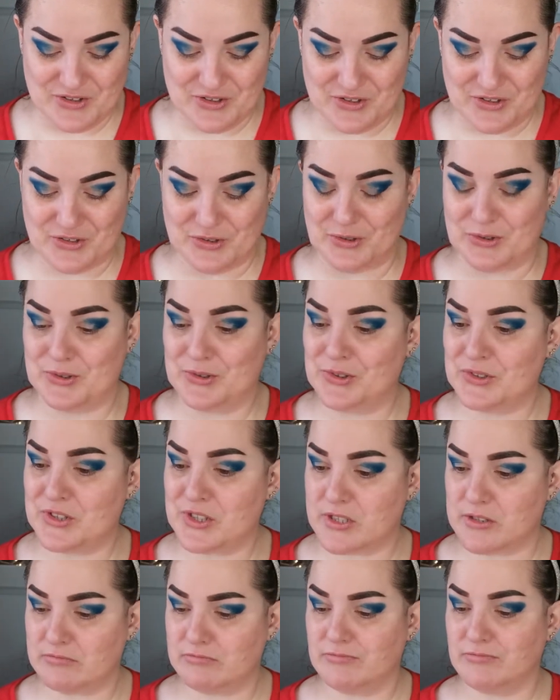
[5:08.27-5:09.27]

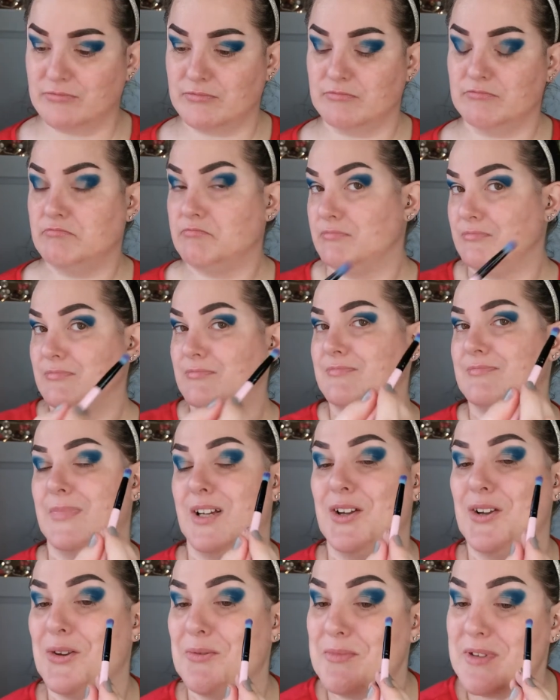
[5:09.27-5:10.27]
Njord.
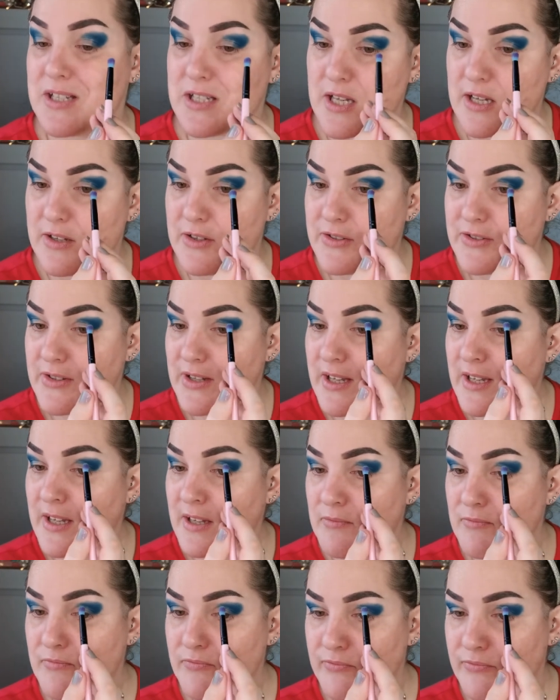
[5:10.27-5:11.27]
I hope that's how you say
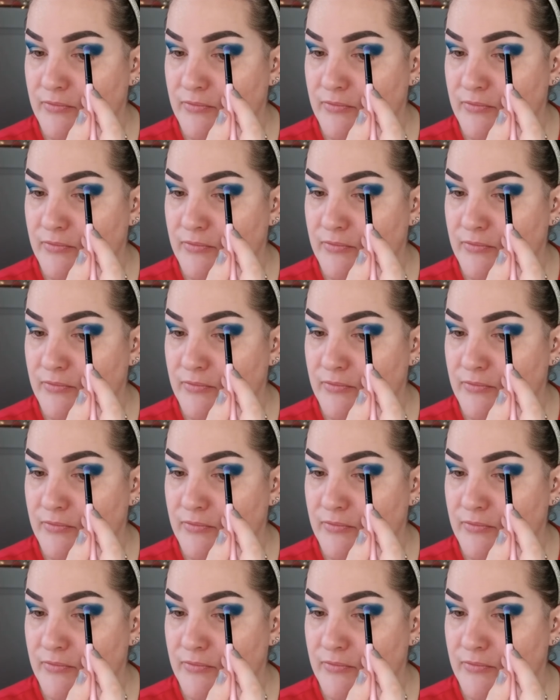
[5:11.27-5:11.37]
it.